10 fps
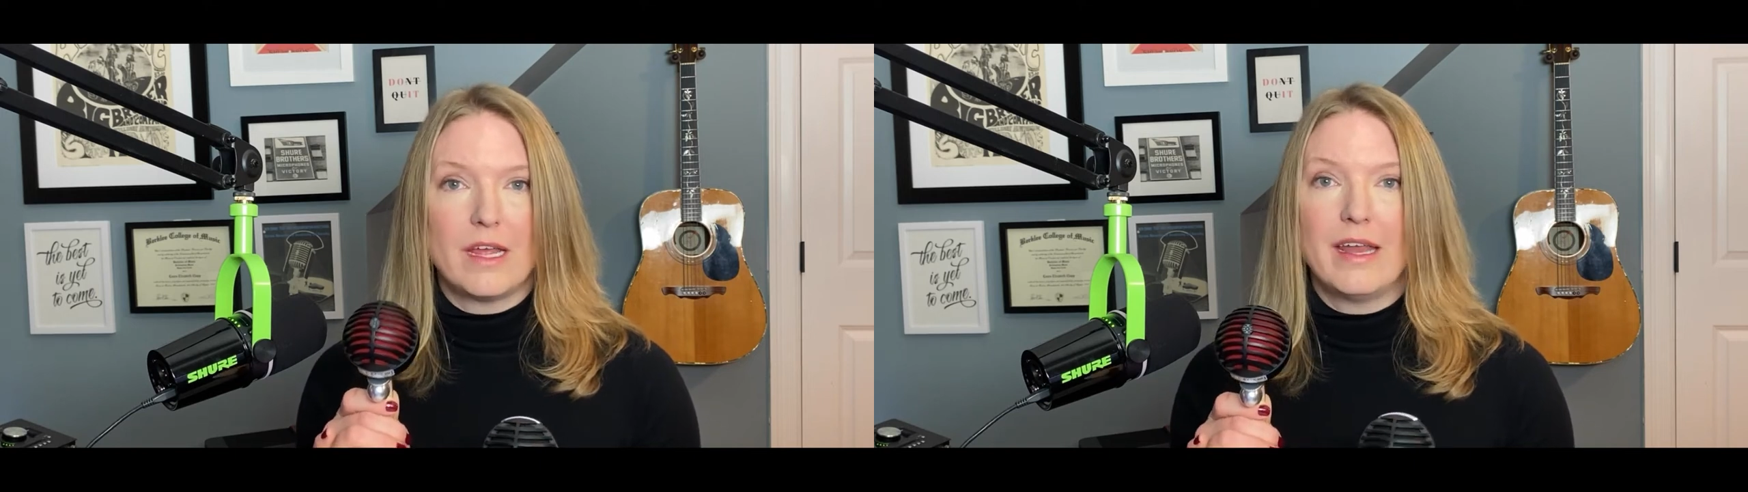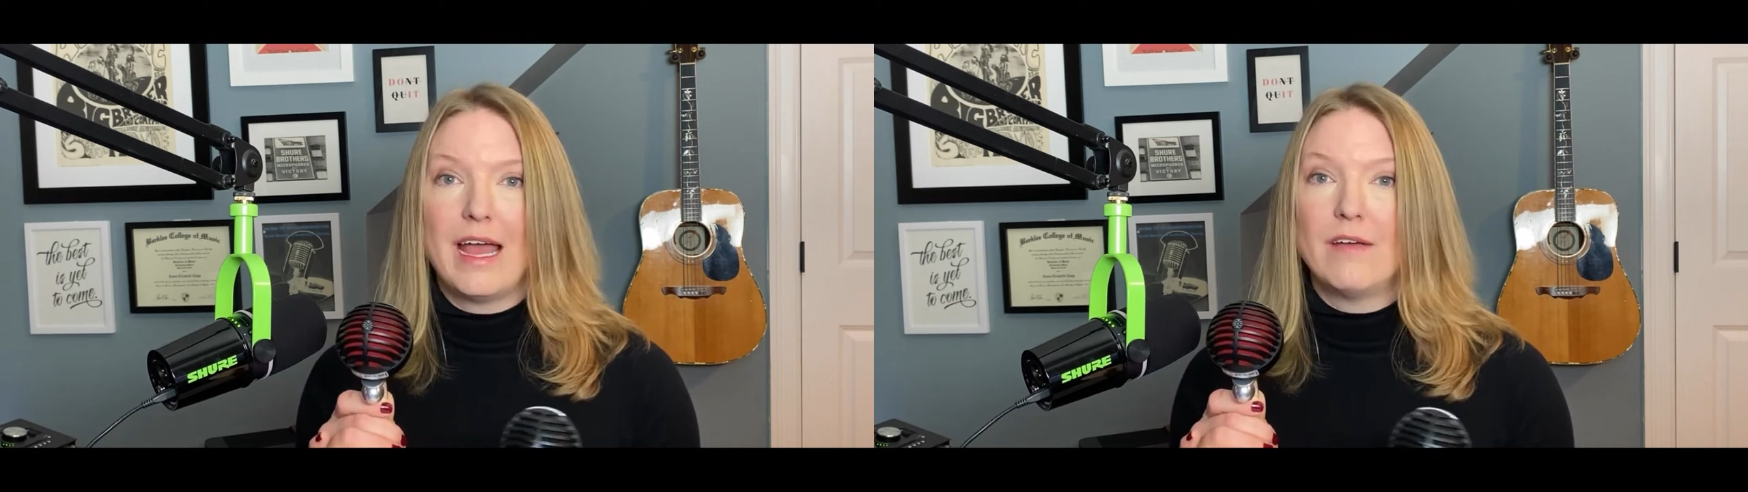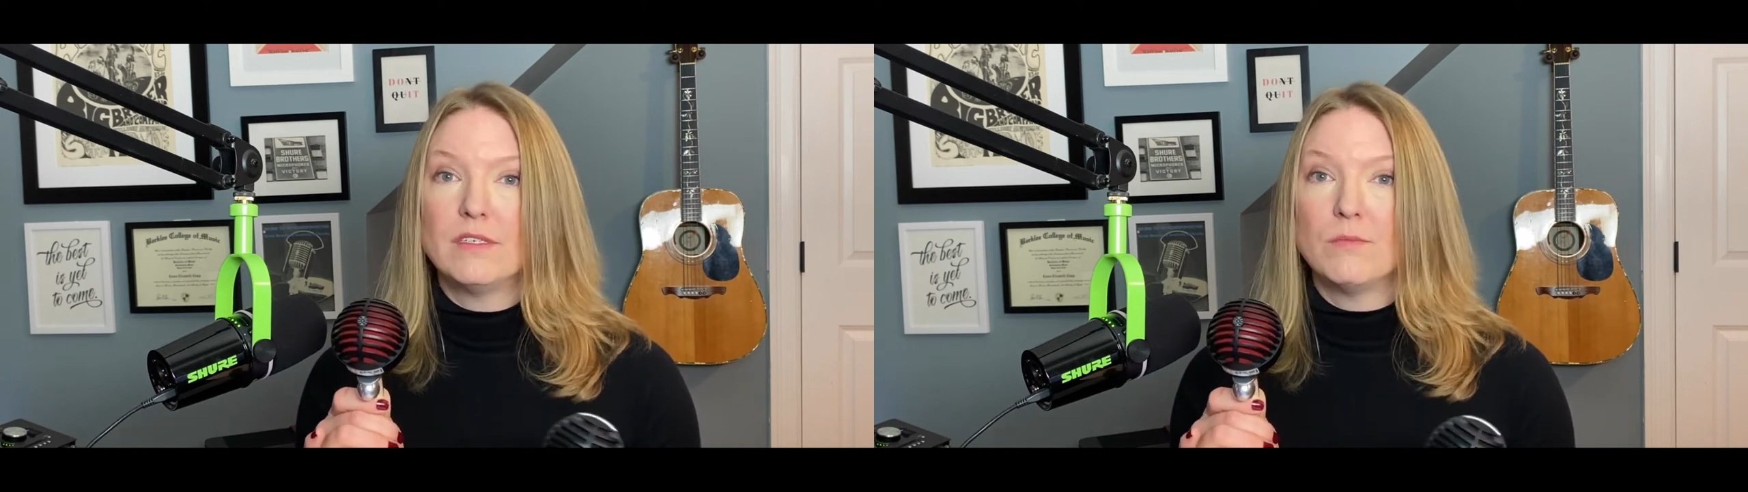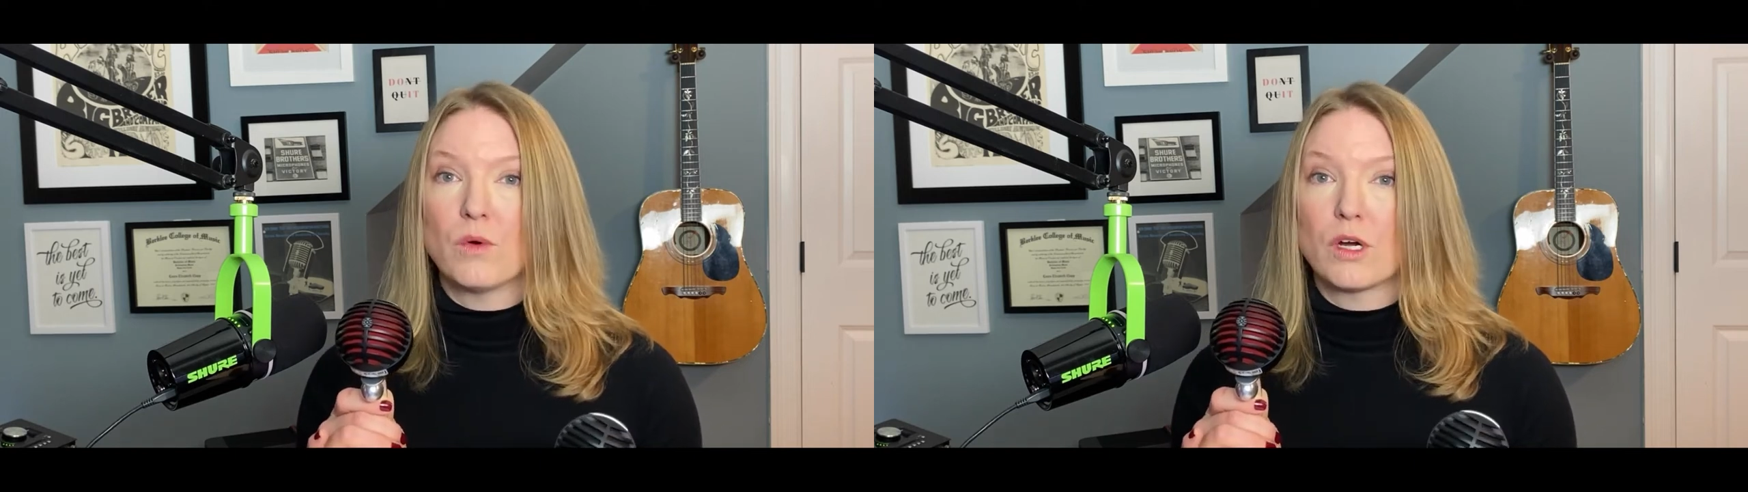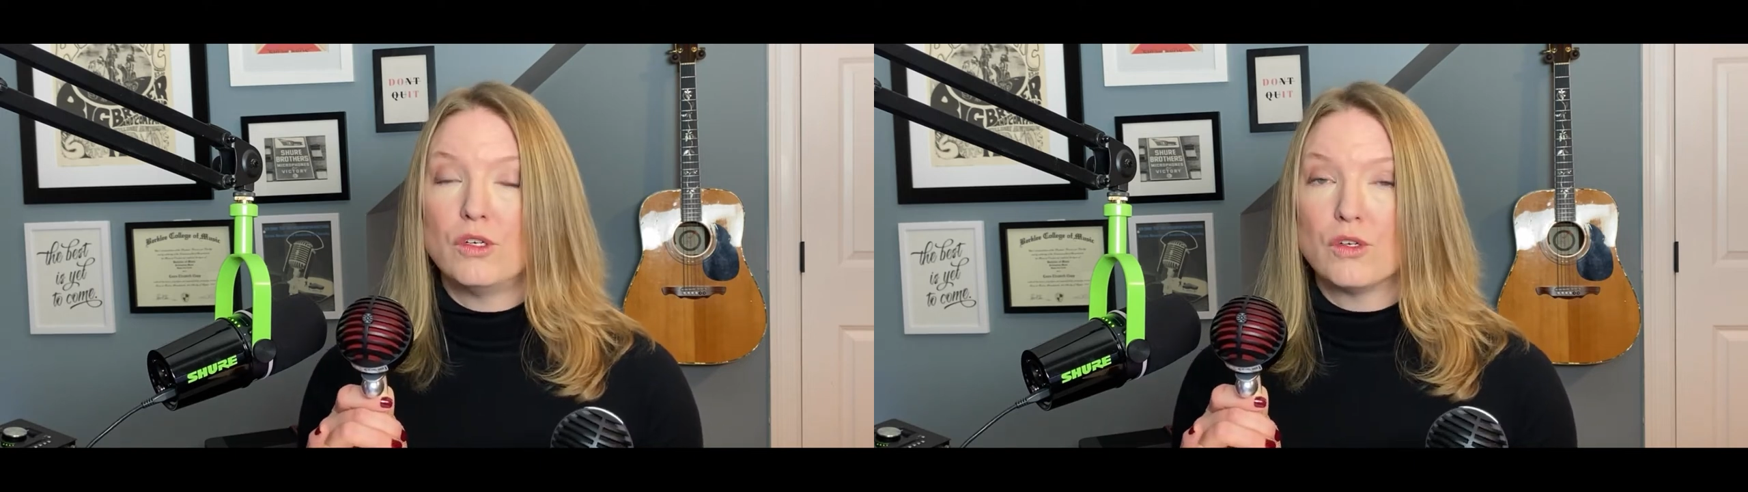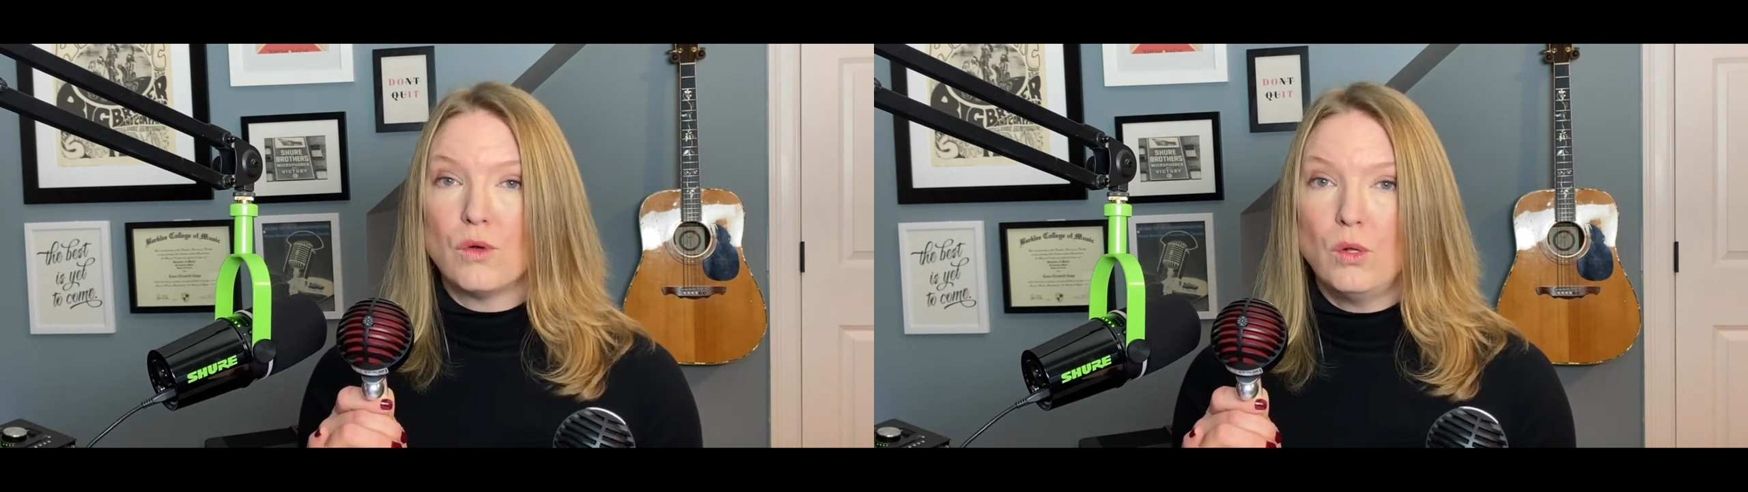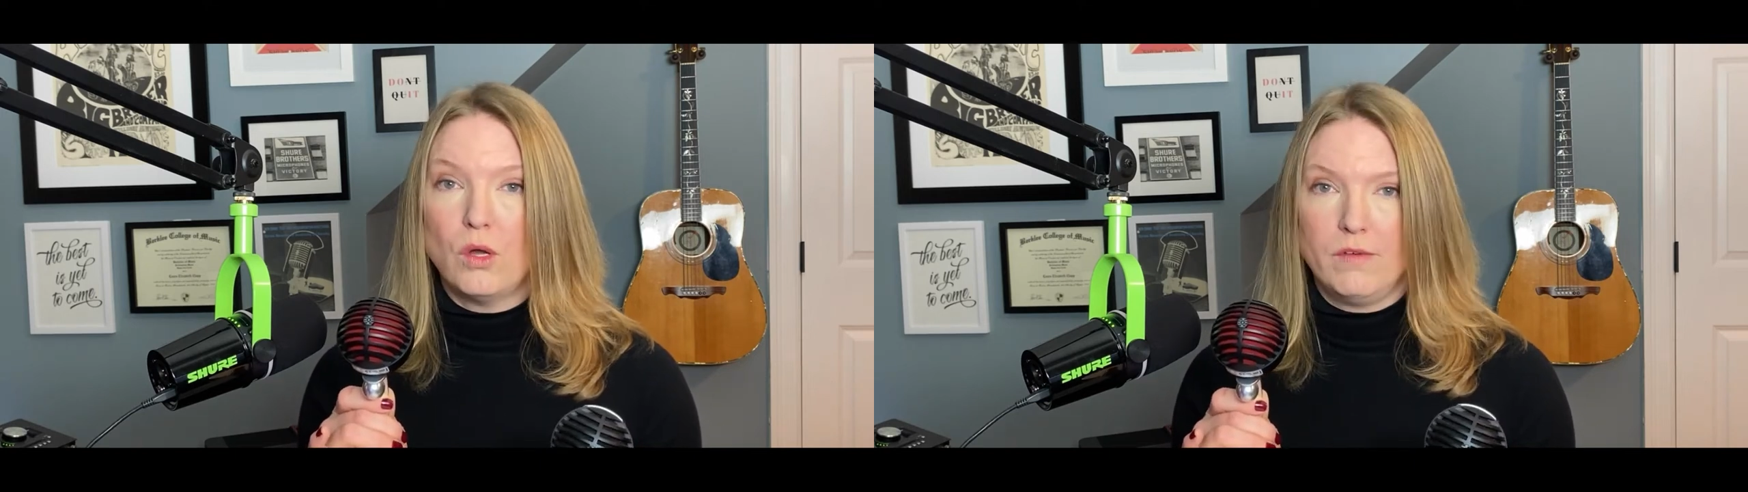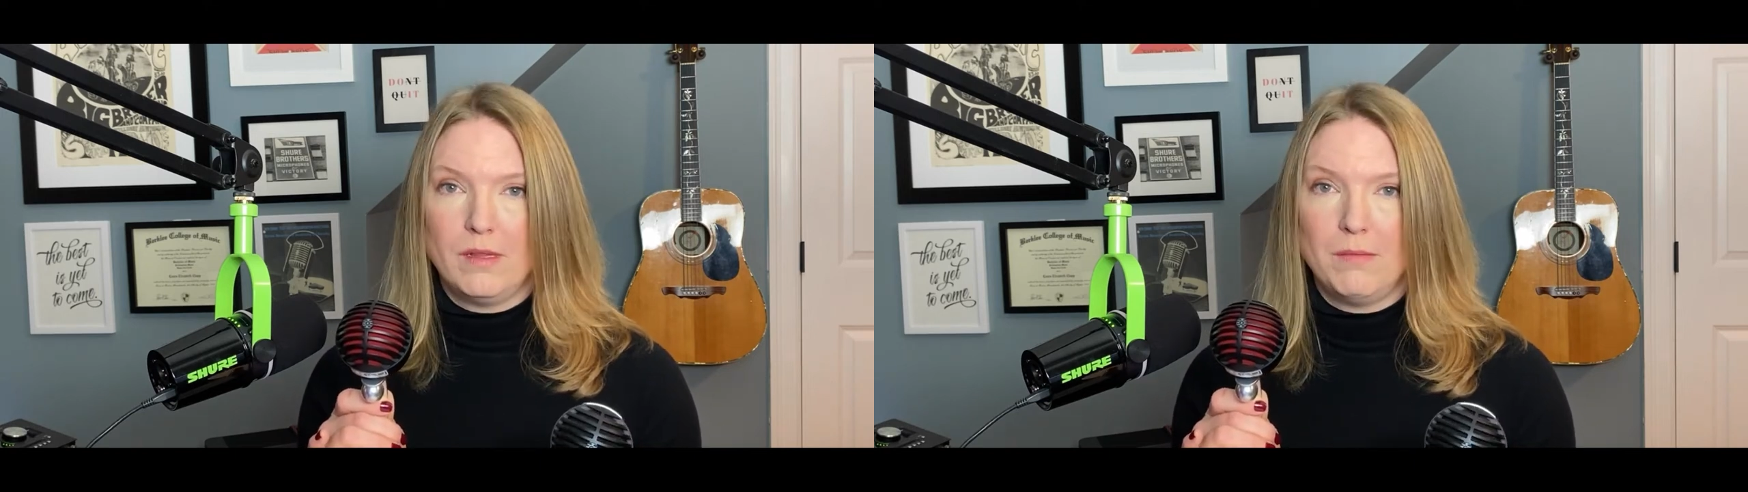and have some more control
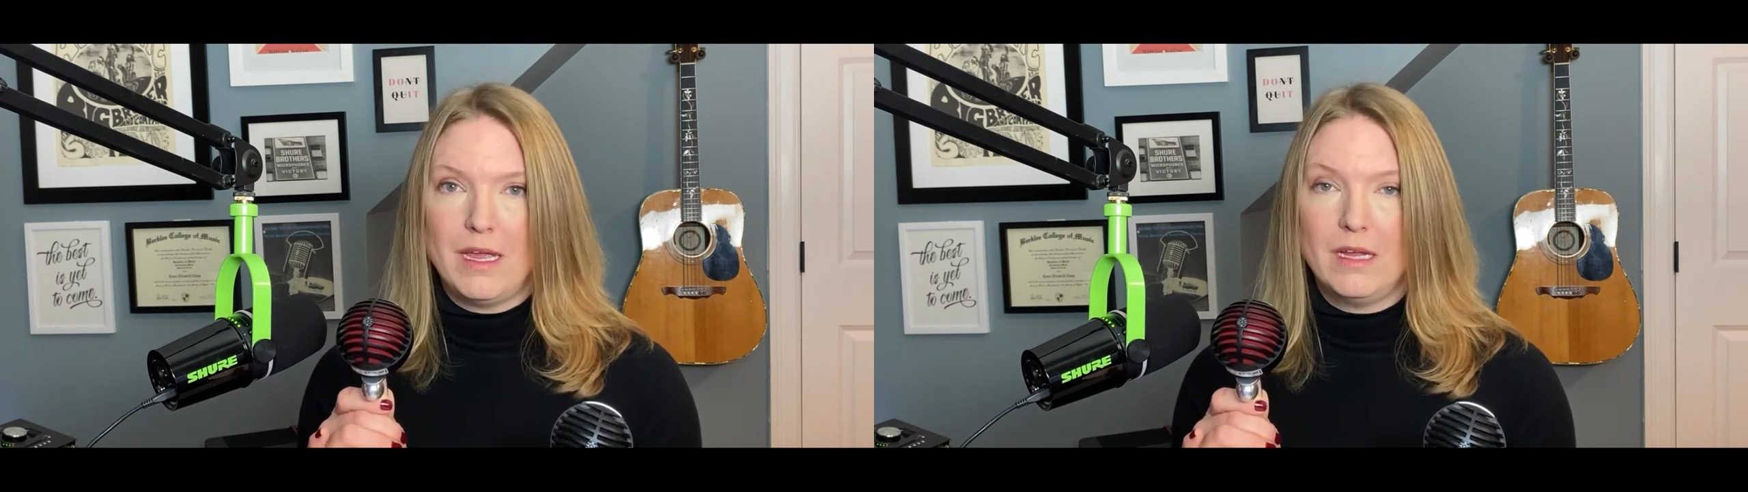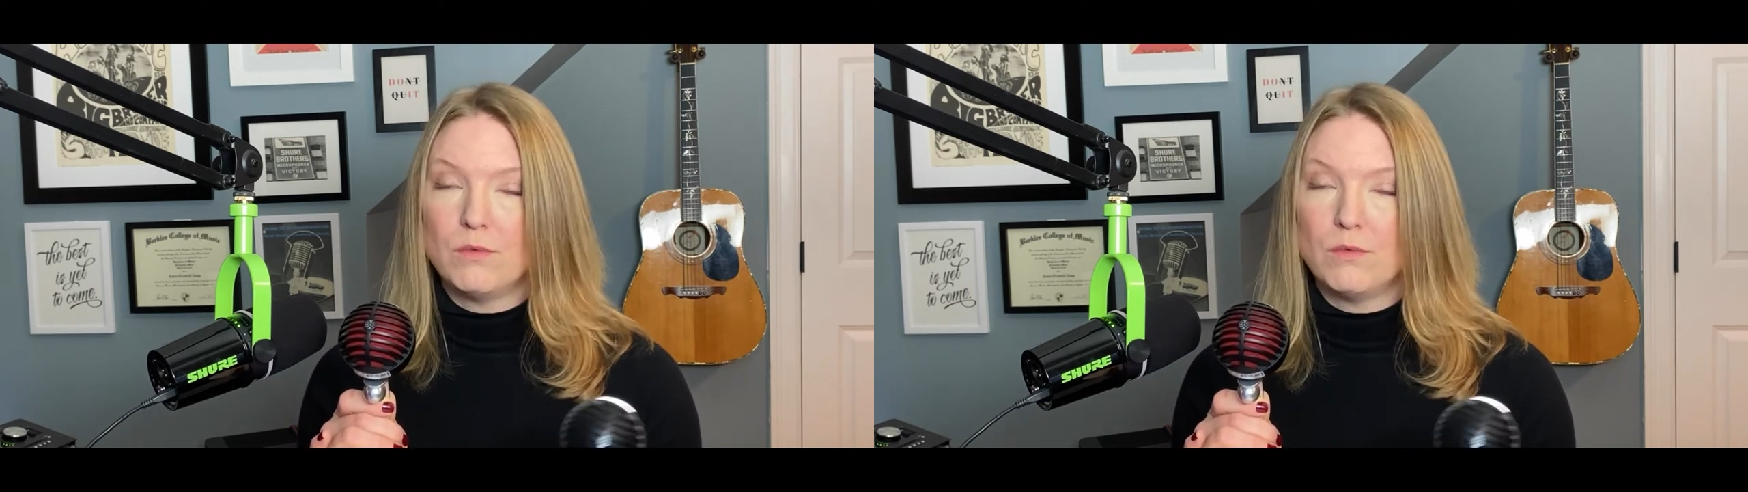over the mic,